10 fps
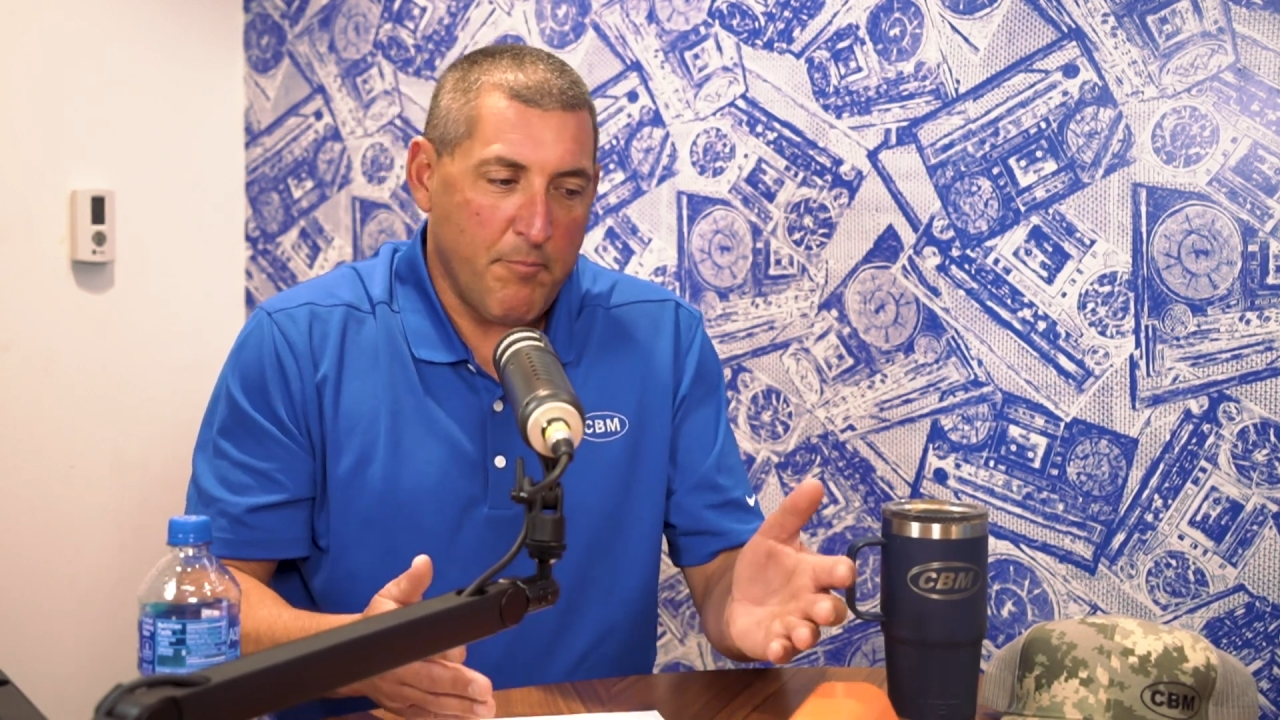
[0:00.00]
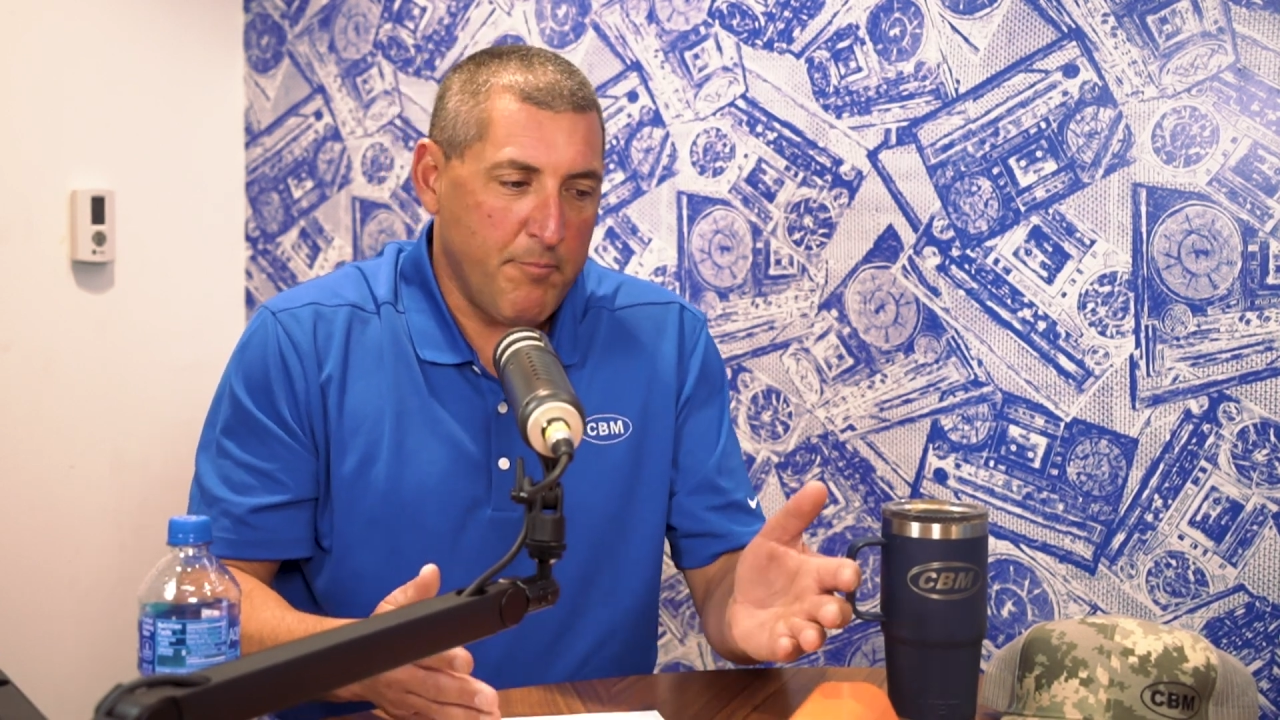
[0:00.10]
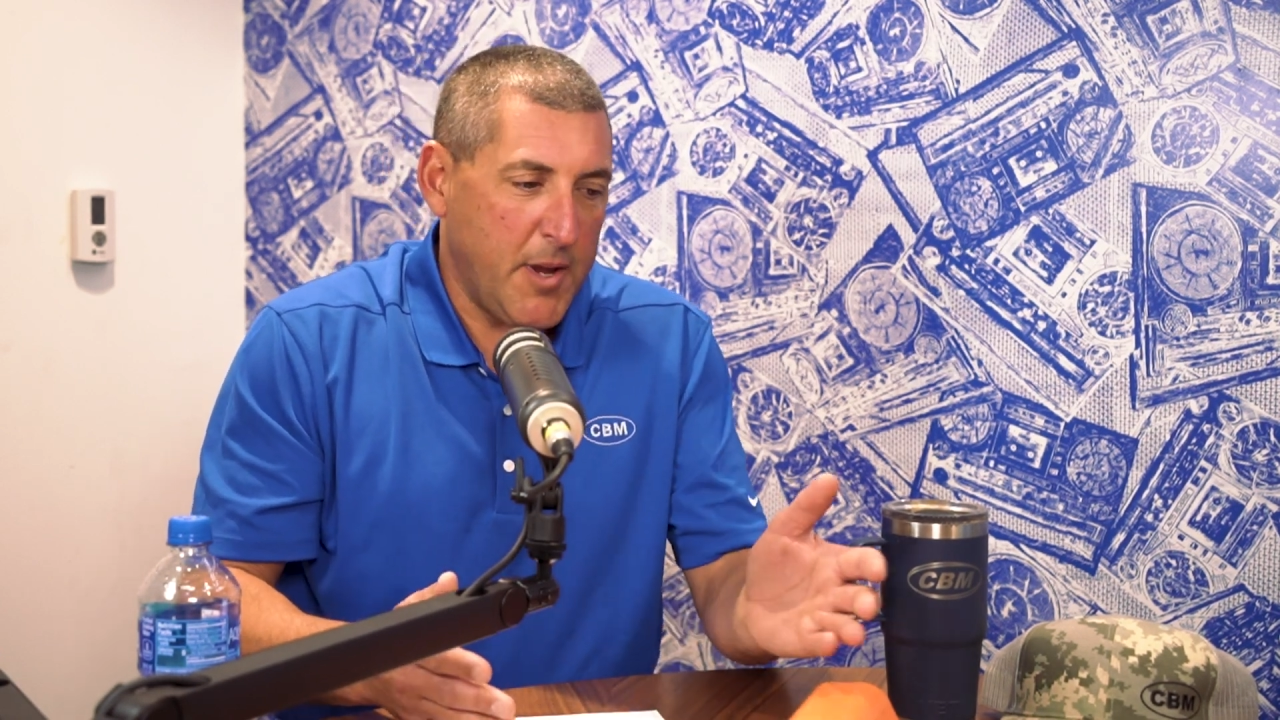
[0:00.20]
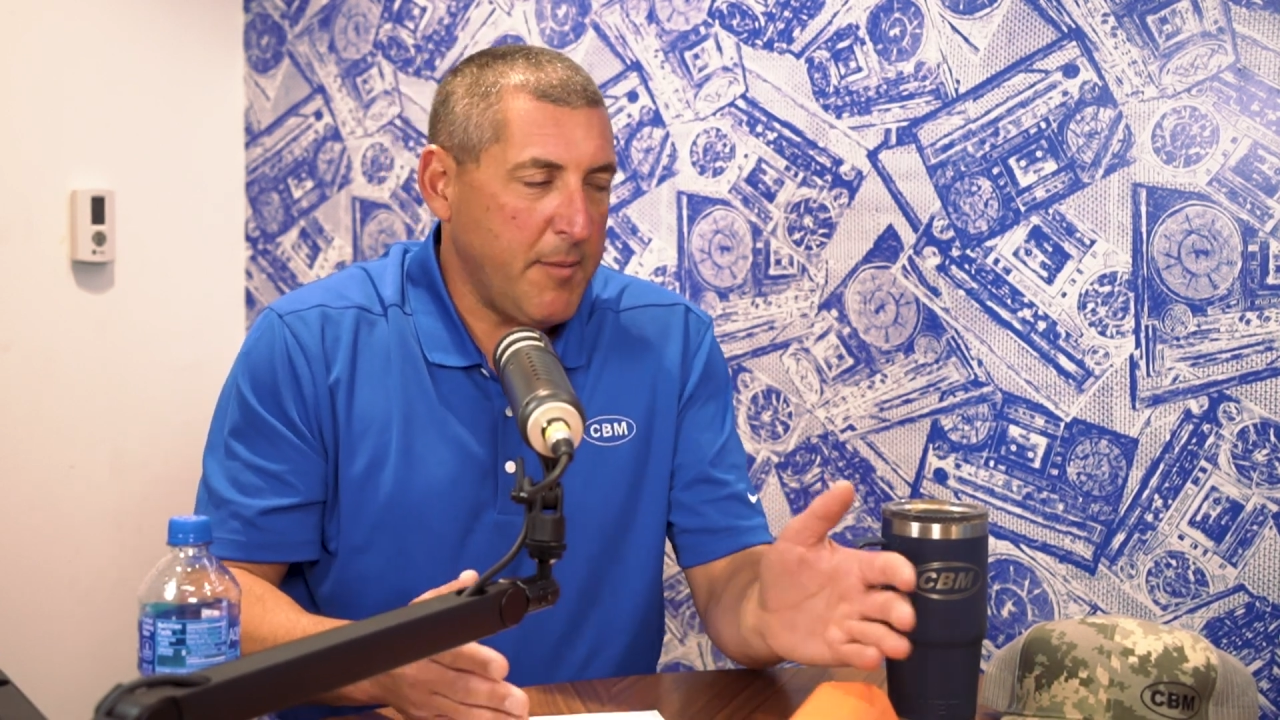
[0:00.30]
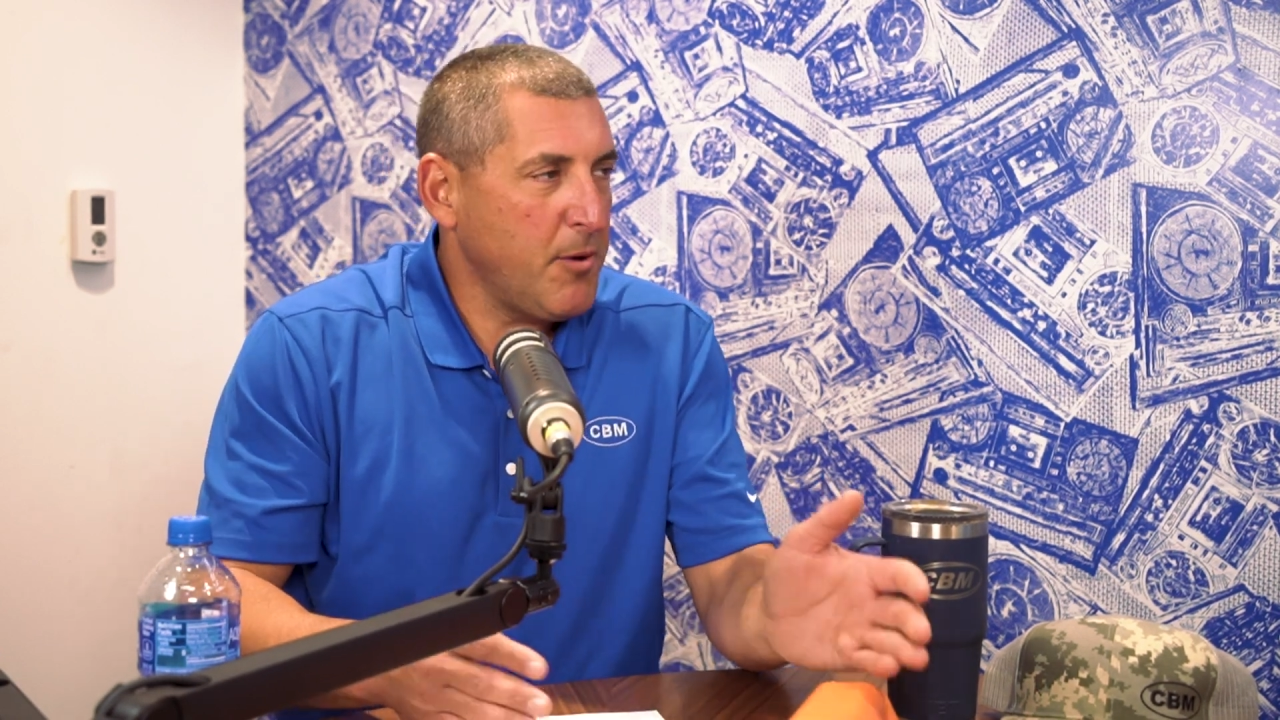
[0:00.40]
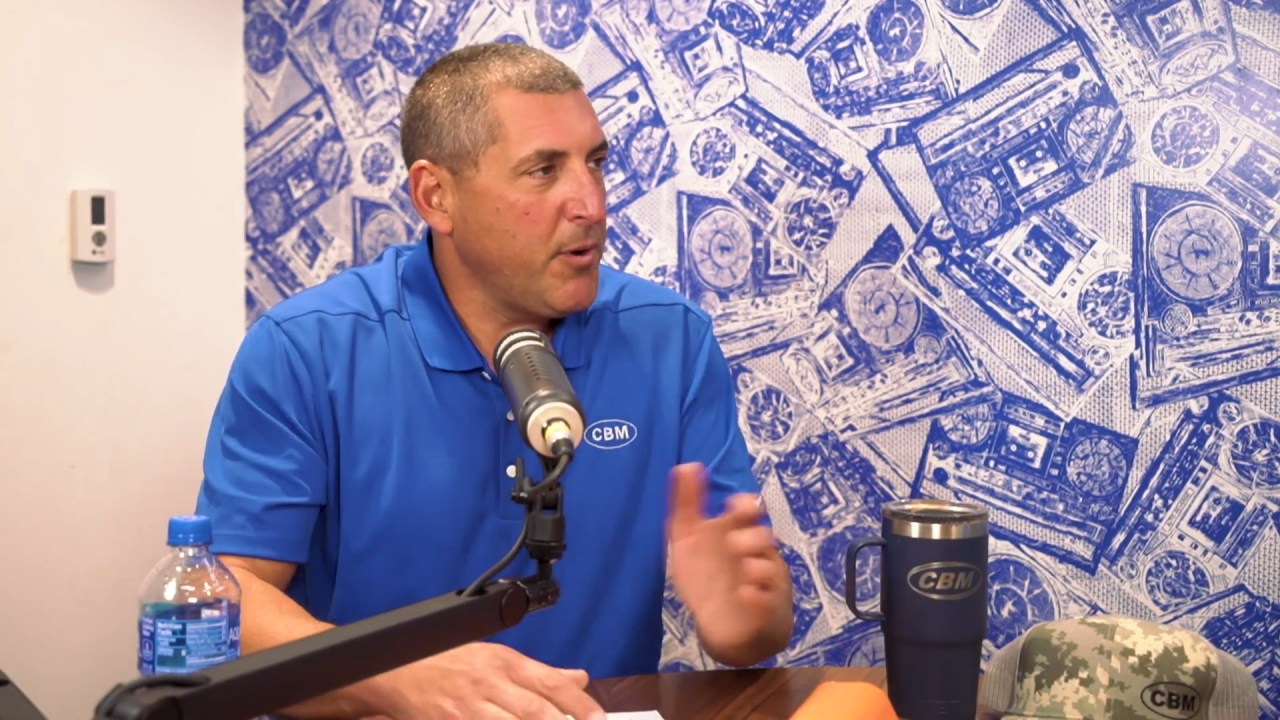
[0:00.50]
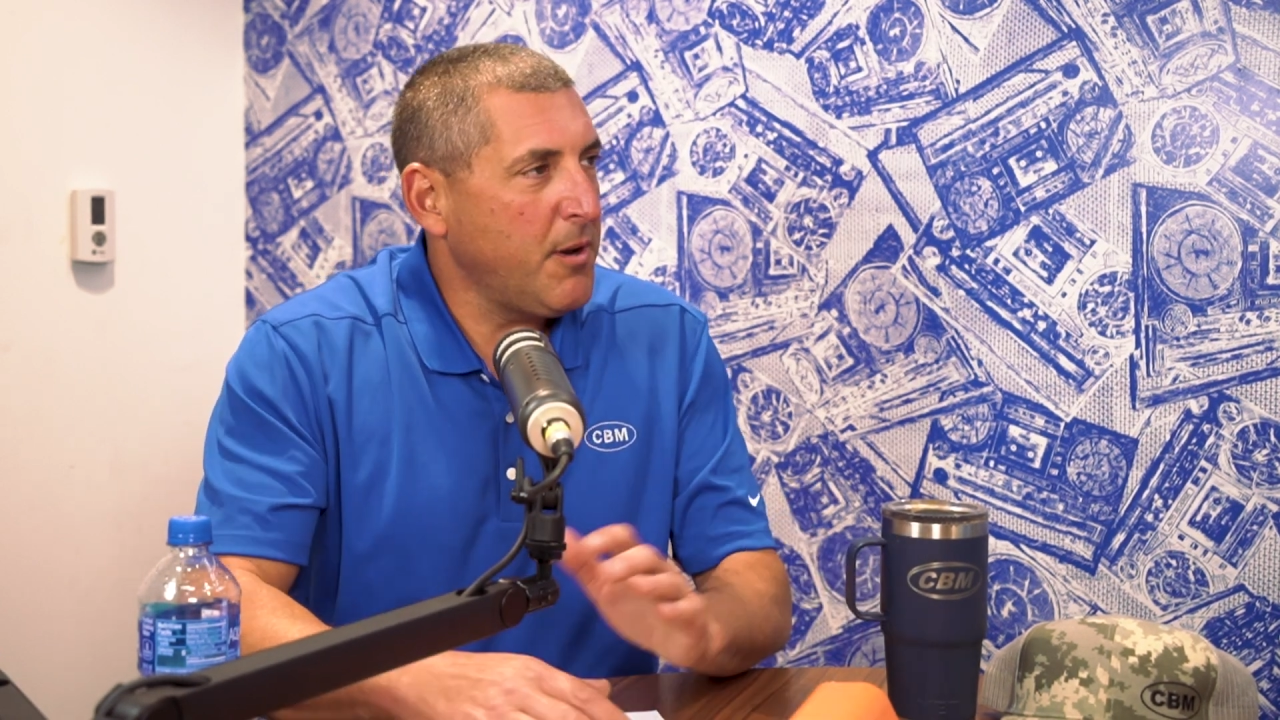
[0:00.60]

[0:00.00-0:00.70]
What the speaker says: maybe we